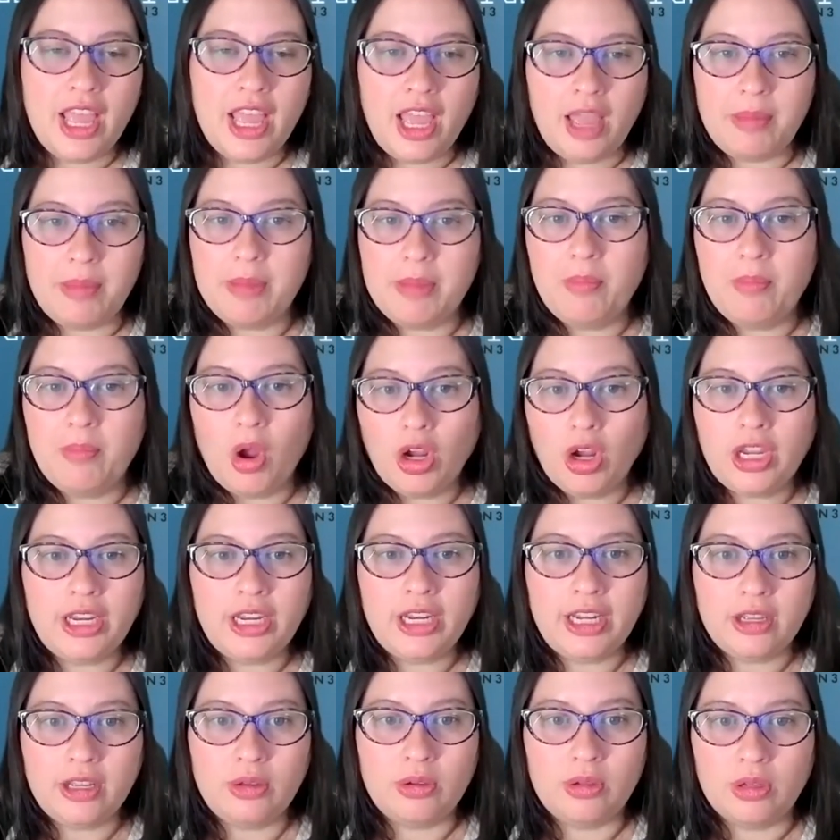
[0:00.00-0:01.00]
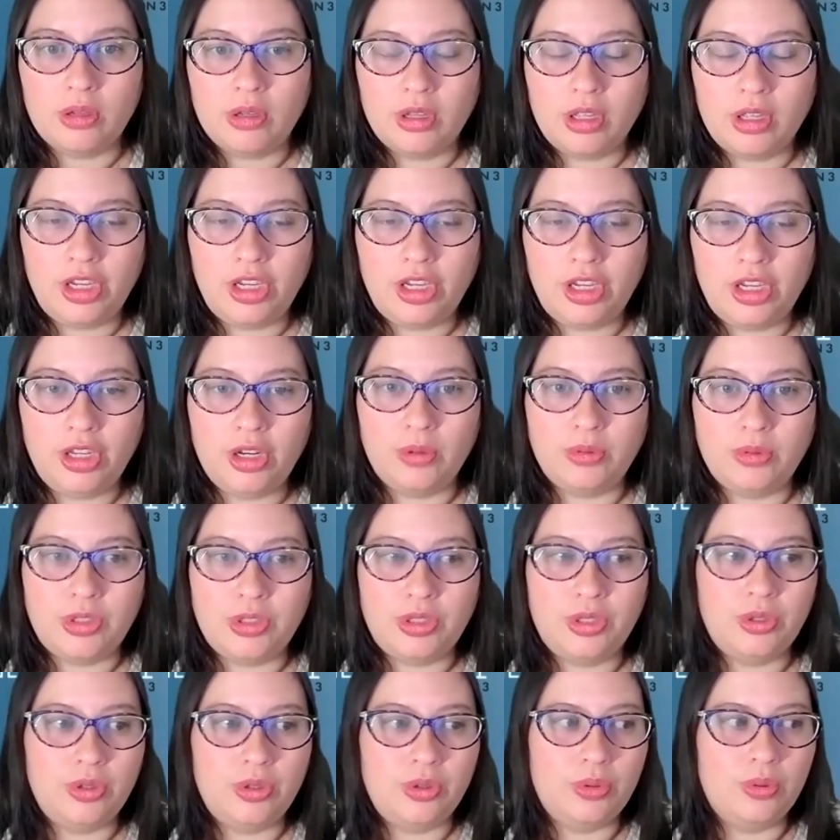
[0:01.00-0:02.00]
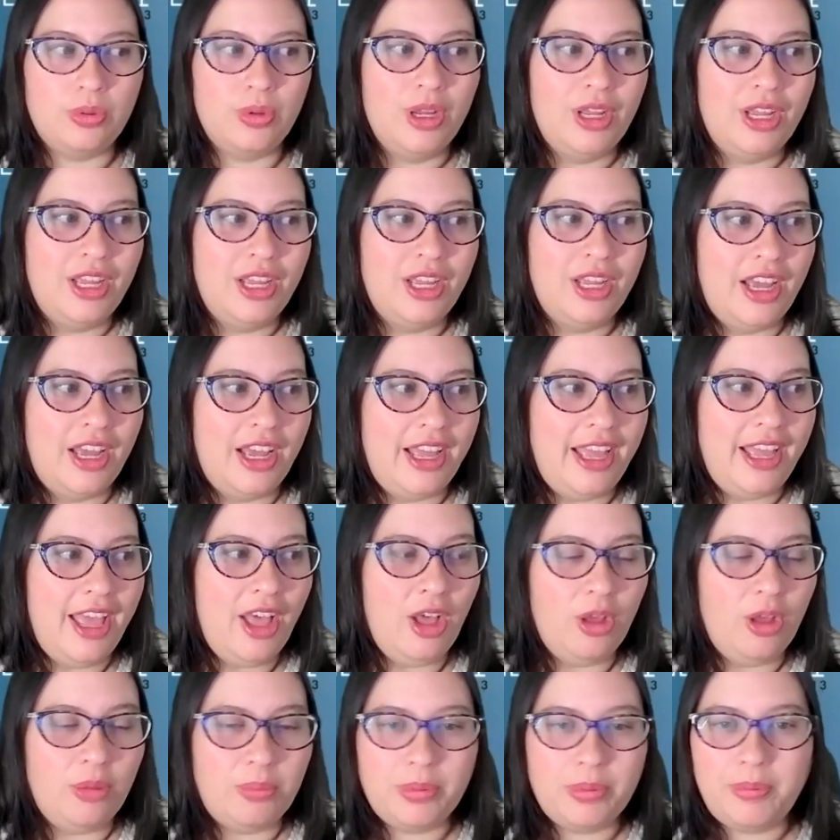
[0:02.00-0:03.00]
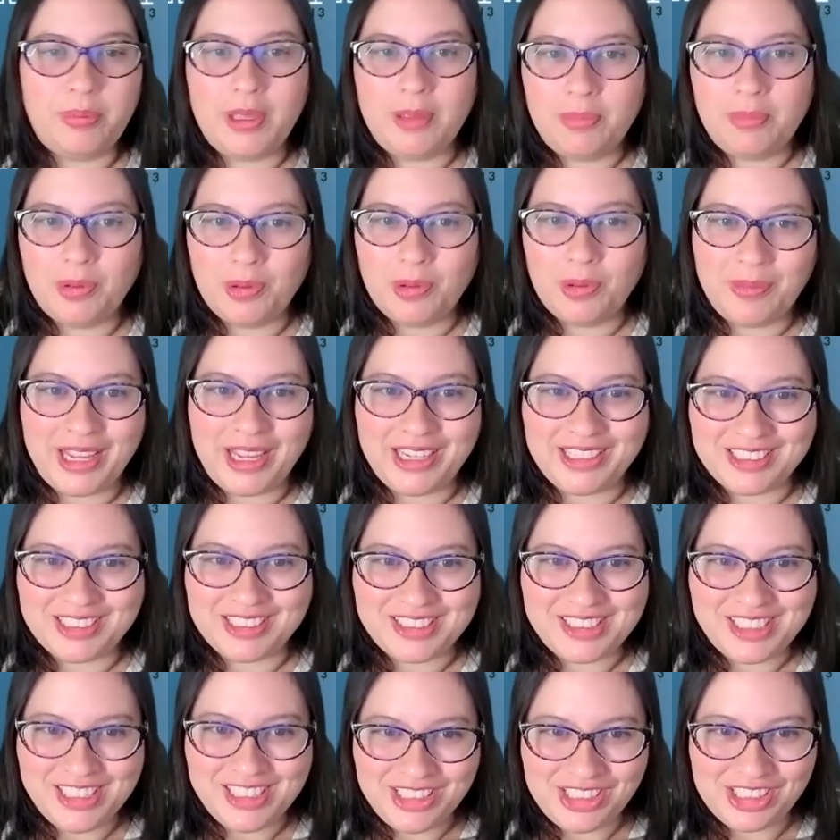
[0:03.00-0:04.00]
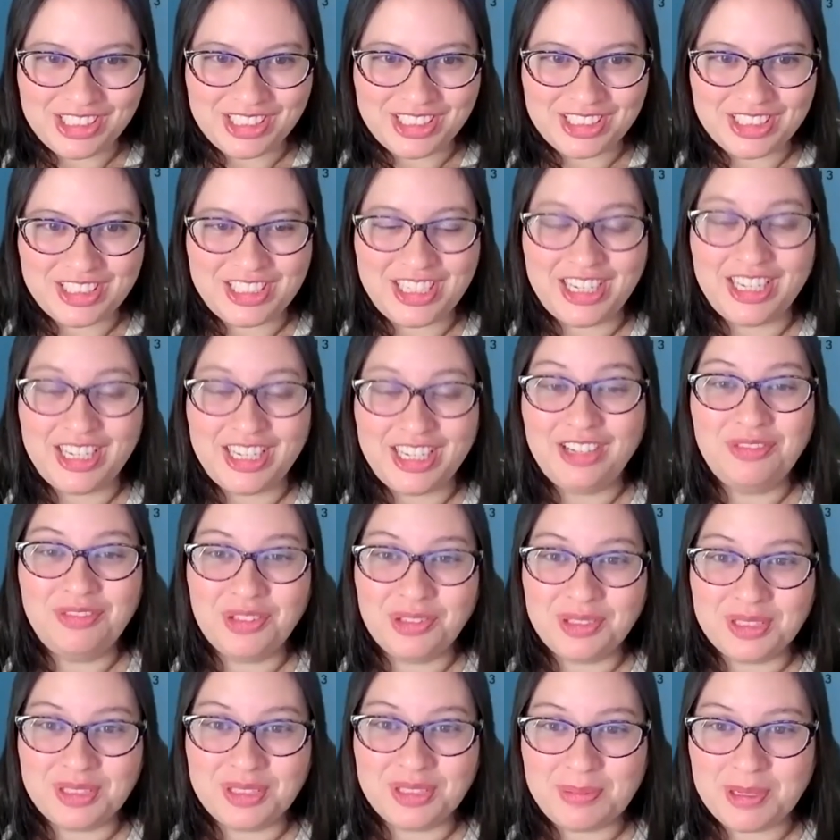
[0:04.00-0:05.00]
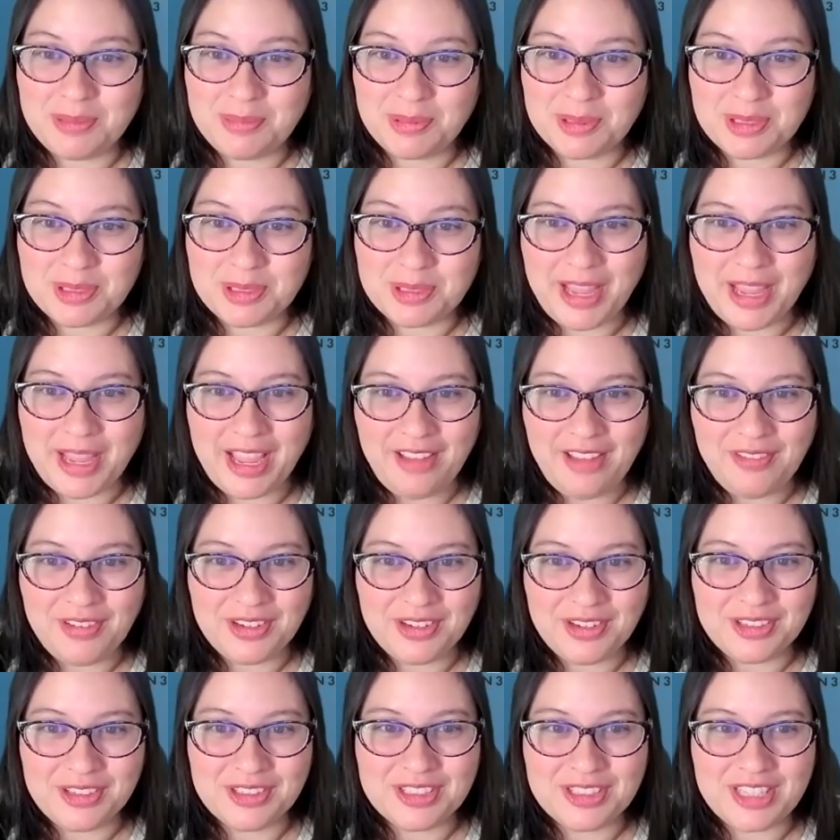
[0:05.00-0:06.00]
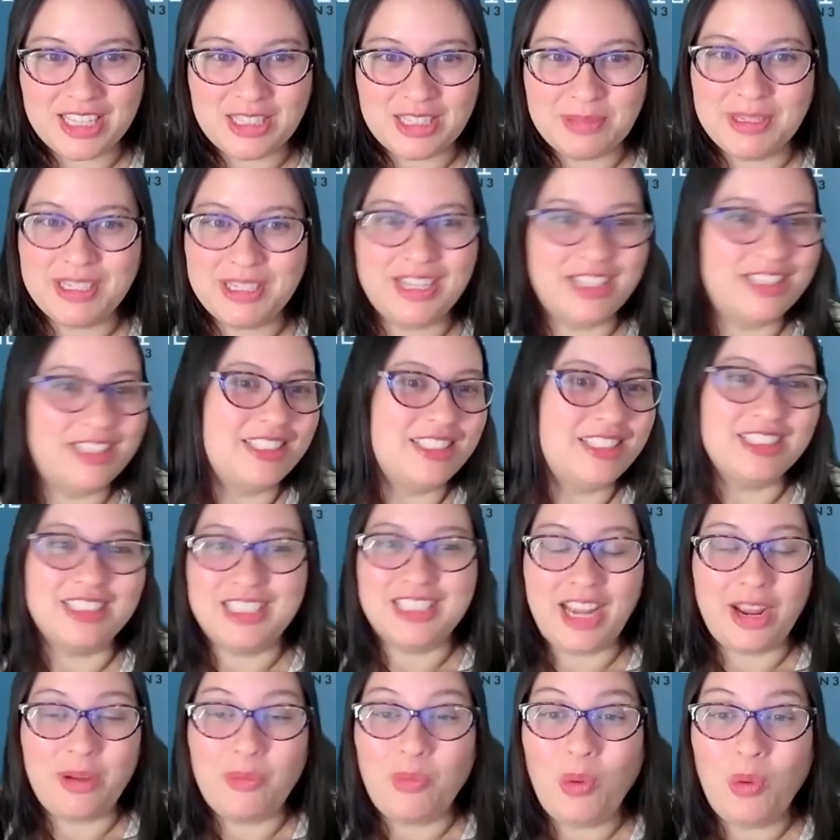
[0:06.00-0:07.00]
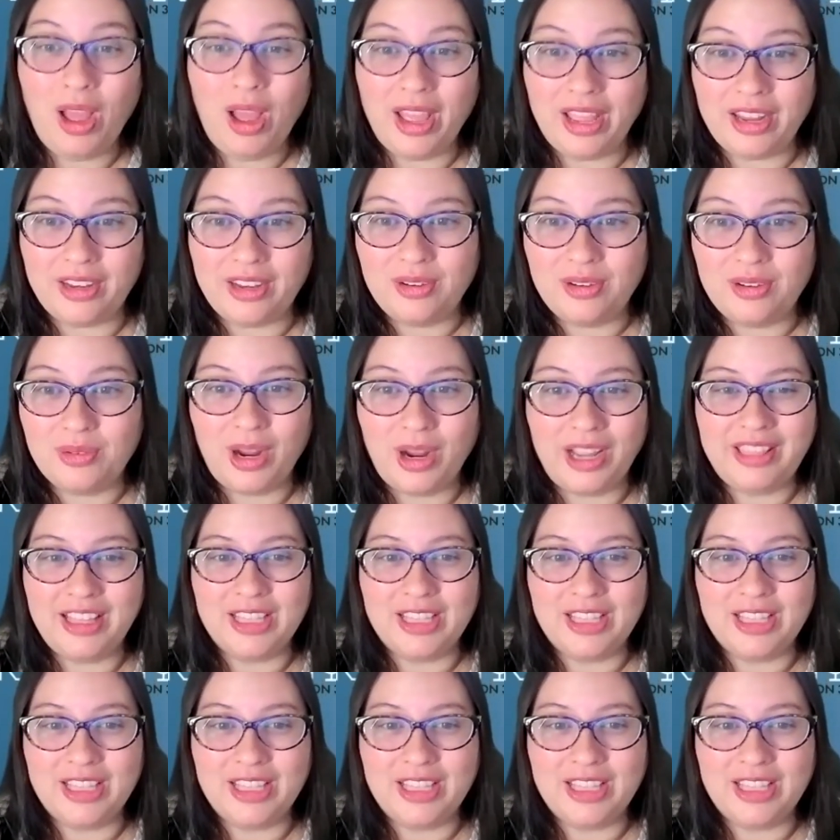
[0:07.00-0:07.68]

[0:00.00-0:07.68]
I mean, marketing, you know, to help people make decisions to influence people's behaviors has been done since day one right, right?